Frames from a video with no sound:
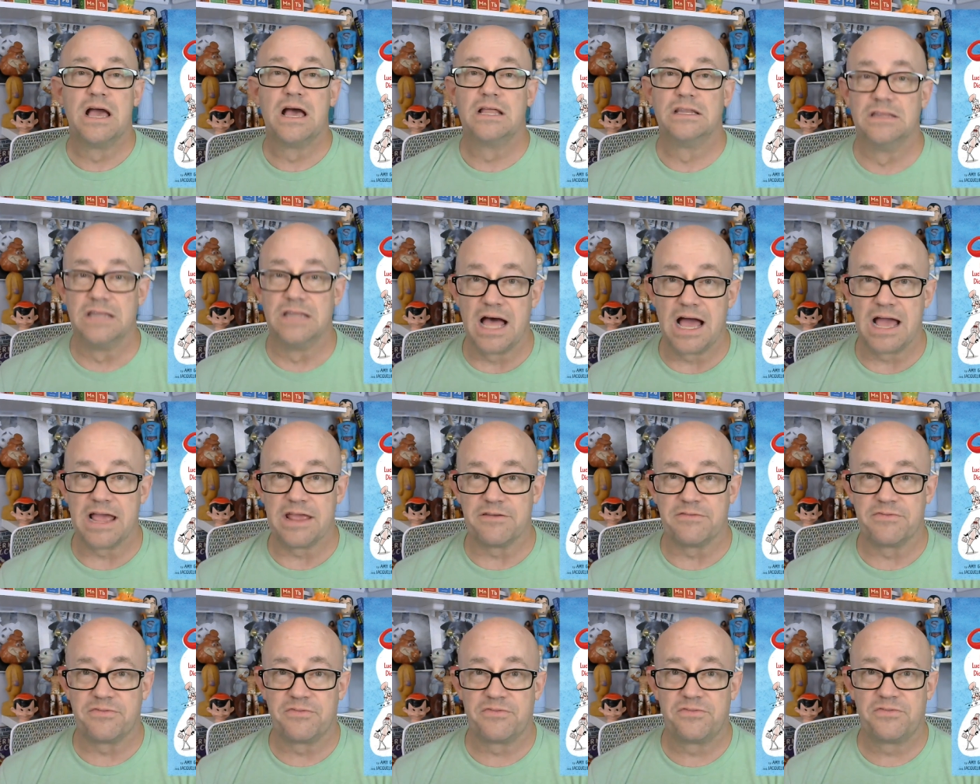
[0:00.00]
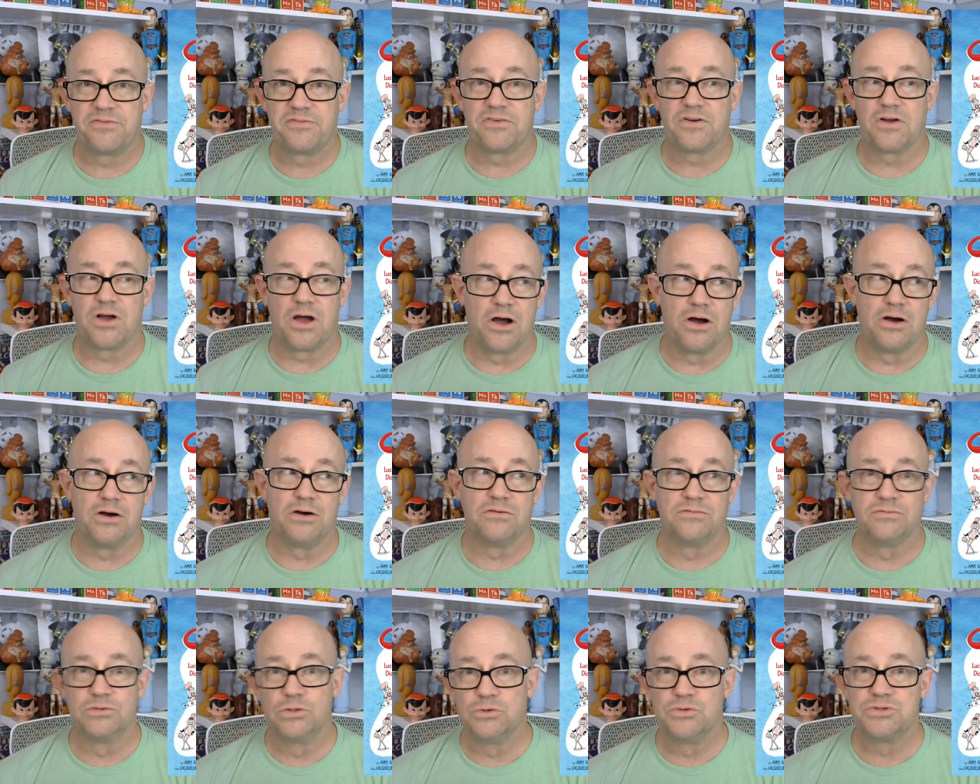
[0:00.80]
life
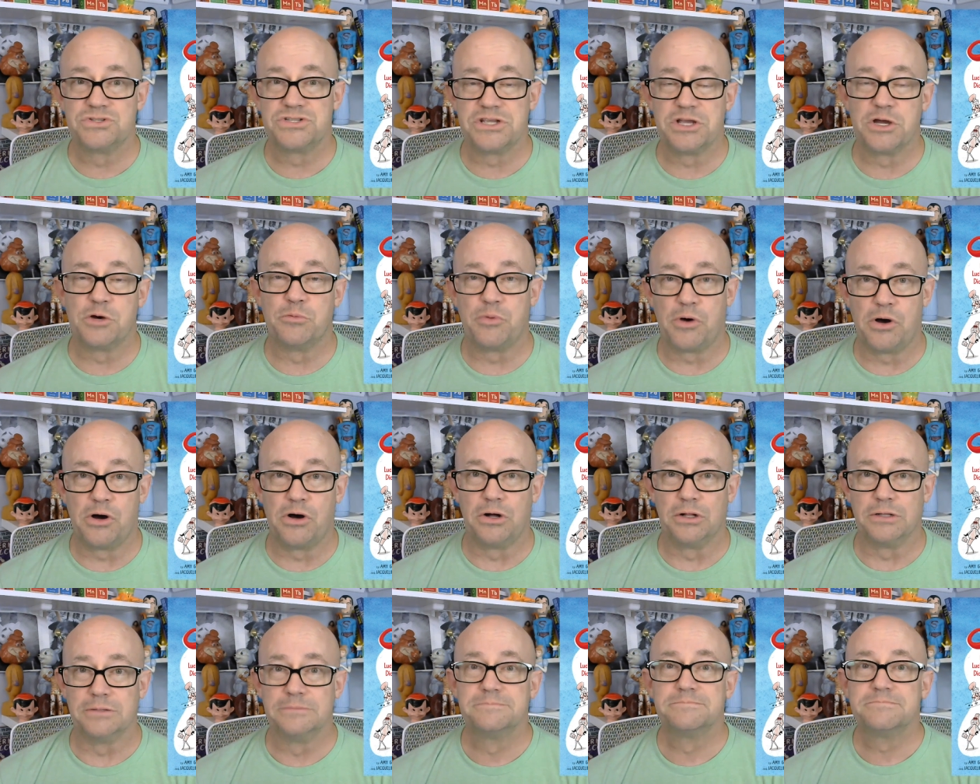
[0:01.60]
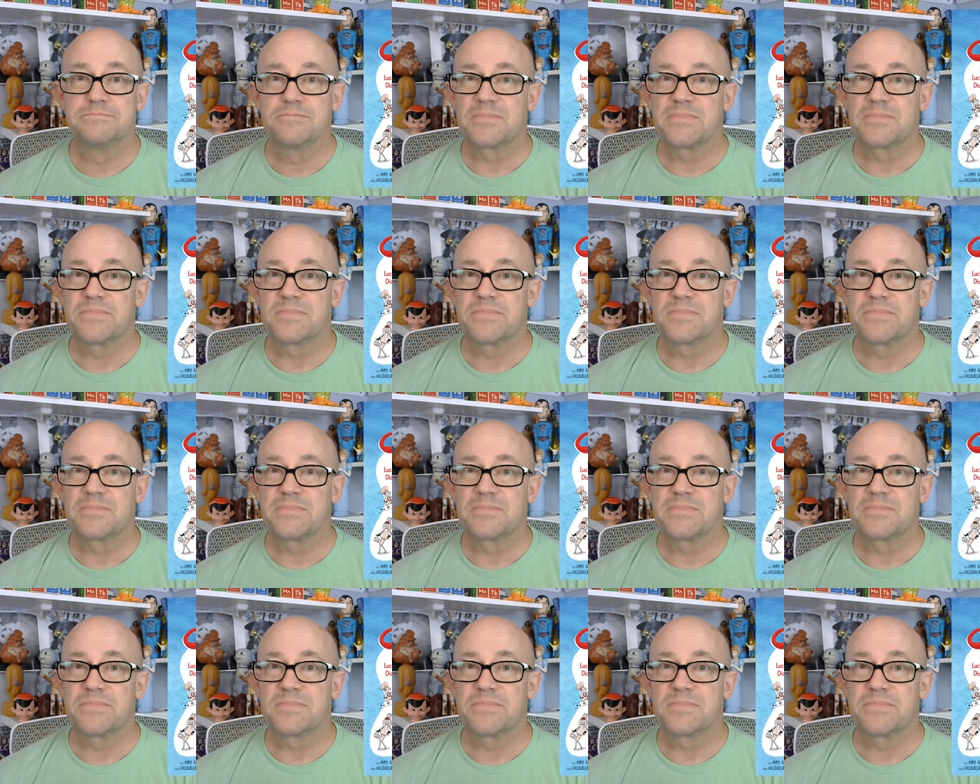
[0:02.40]
of Lucille Ball.